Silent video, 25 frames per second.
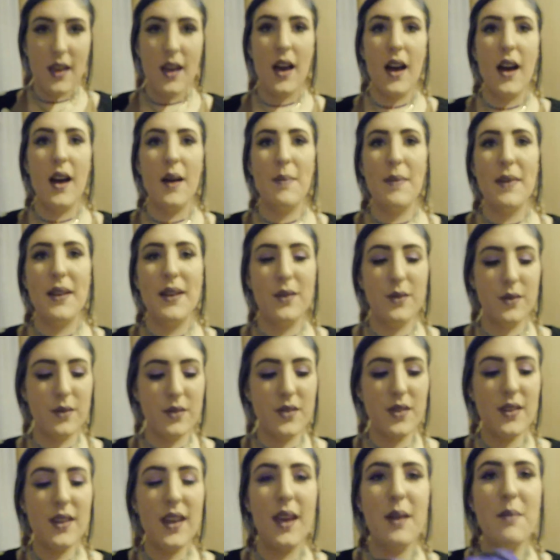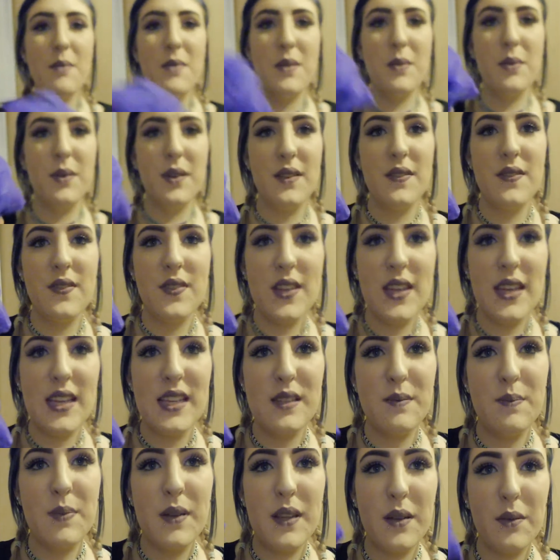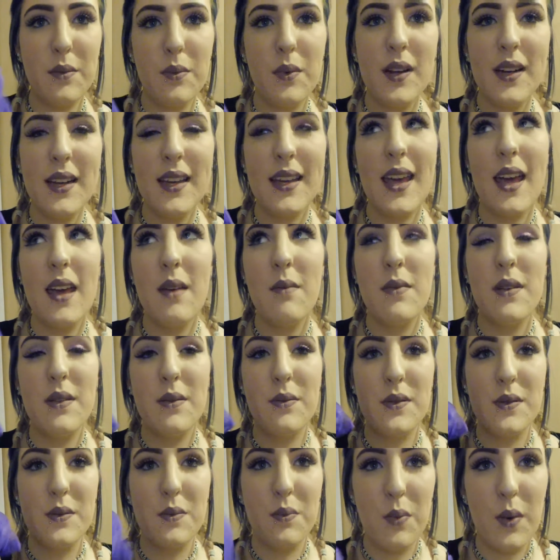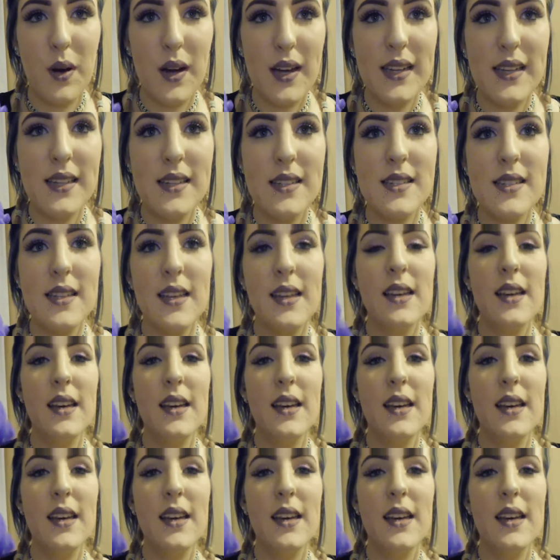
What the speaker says: And it also came with one of these, but the one it came with was white.